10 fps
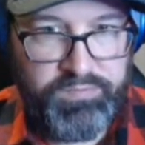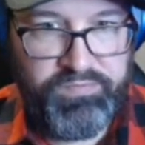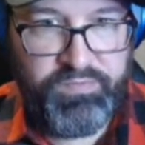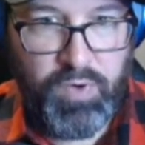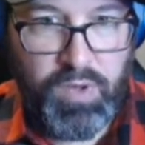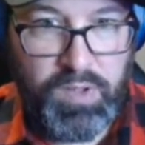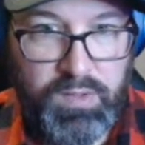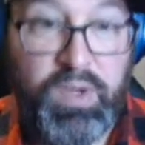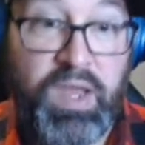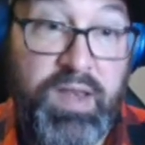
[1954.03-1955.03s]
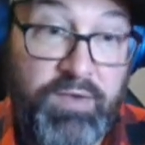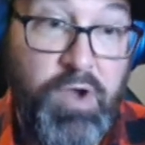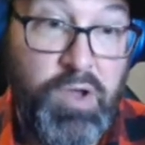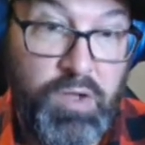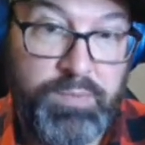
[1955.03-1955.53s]
Vaughn. Okay, now
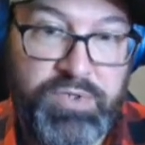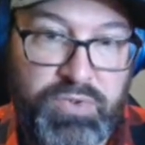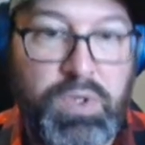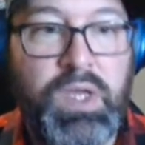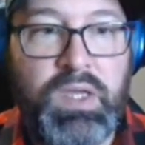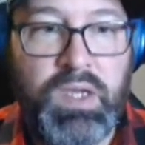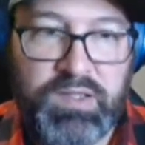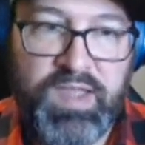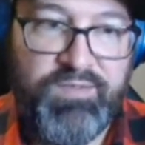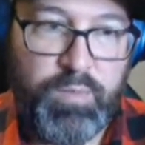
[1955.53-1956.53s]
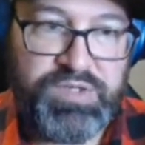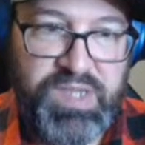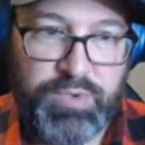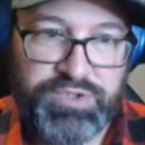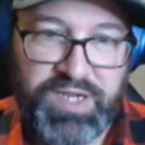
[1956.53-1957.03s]
Vaughn up to
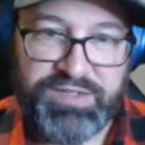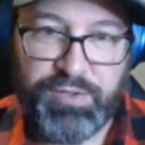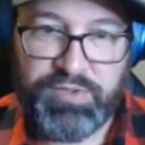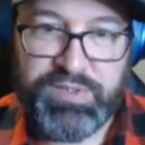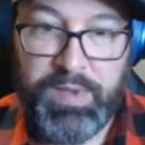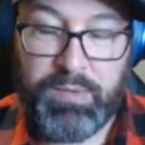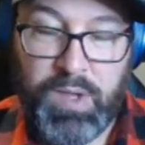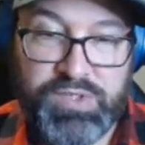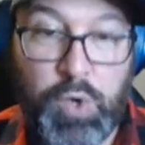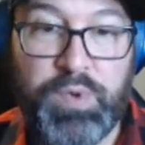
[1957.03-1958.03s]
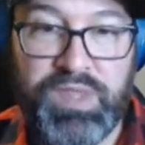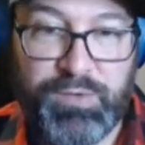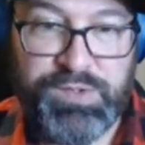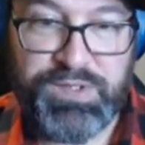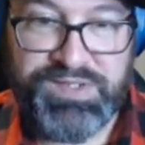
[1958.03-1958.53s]
11% projected ownership. I was hoping that
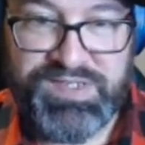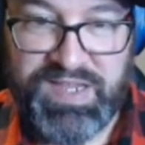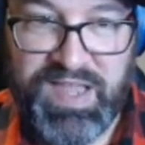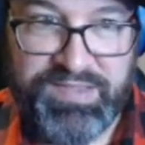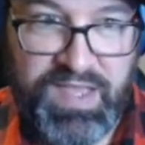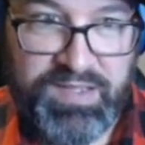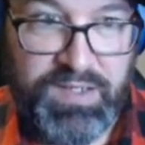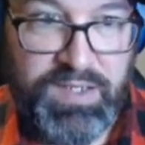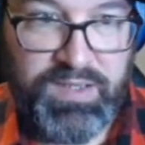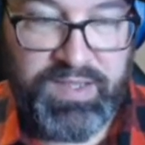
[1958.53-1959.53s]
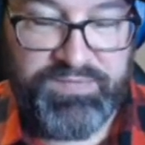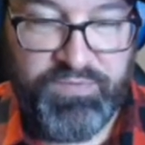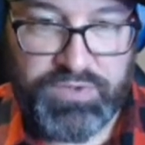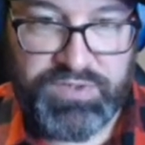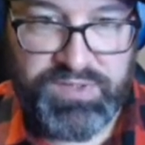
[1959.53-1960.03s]
it was going to stick at that, like
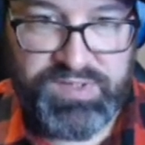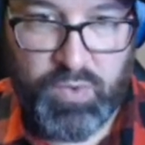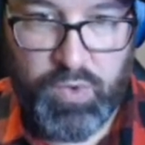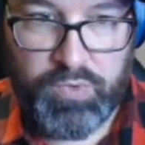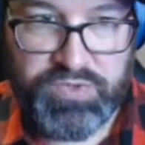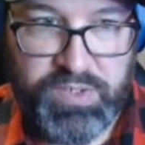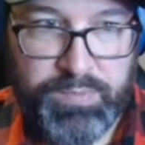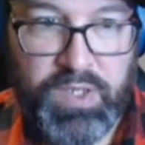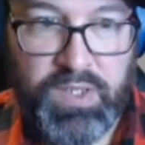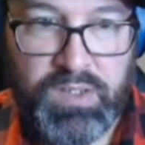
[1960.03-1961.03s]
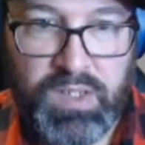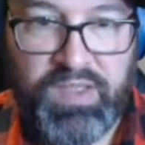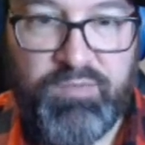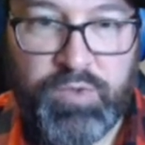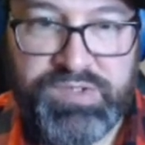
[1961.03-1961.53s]
virtually zero ownership.
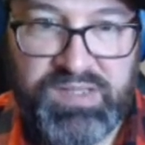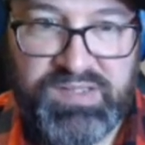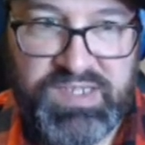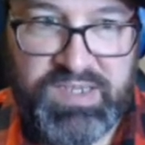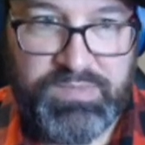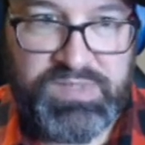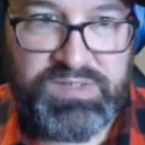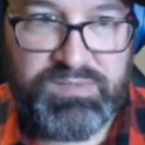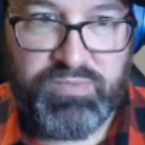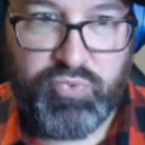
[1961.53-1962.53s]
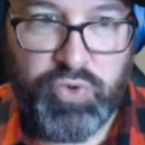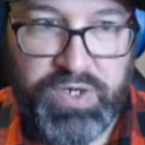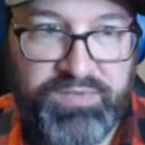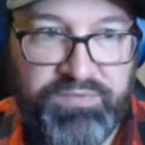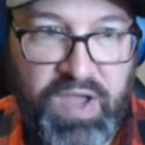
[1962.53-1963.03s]
11% seems
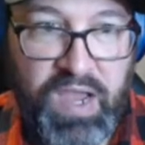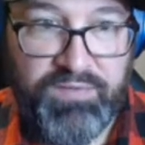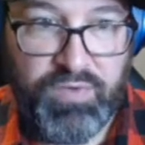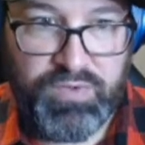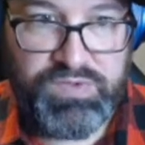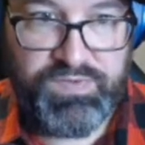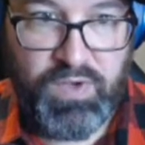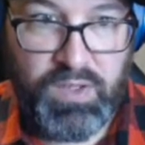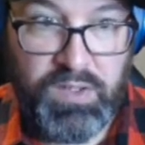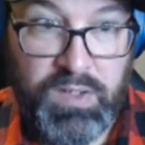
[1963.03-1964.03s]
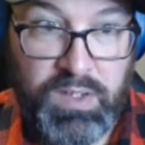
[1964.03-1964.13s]
pretty fine for Deuce Vaughn.